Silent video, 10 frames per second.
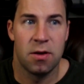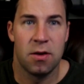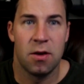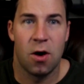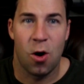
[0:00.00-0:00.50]

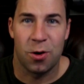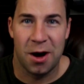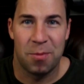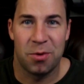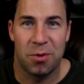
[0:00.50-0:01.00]
all
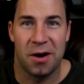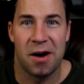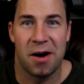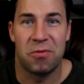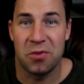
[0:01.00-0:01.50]
cup uh,
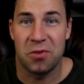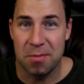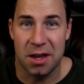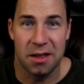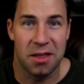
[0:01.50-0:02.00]

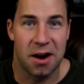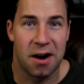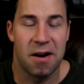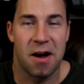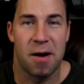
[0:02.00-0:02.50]
freebie
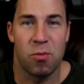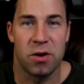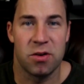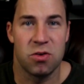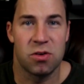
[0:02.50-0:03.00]
there um,
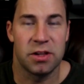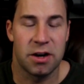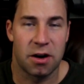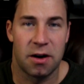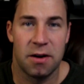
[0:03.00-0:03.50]
when you
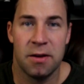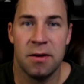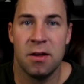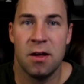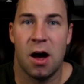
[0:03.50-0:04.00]
clear
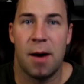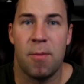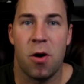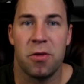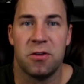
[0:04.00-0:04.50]
um,
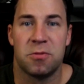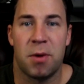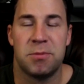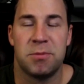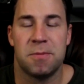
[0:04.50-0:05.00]
all those
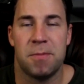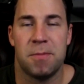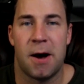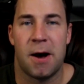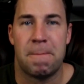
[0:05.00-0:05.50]
pipes,
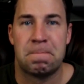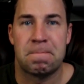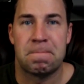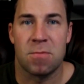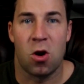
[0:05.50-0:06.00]
um,
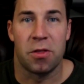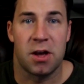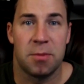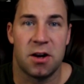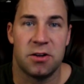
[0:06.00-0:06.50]
all the
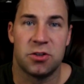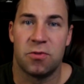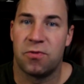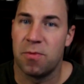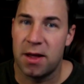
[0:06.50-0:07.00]
cups there. So
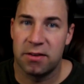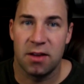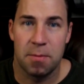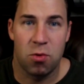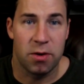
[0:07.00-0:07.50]
from that
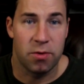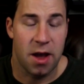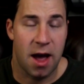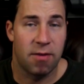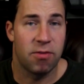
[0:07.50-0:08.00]
standpoint, we
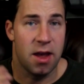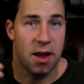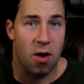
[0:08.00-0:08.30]
have a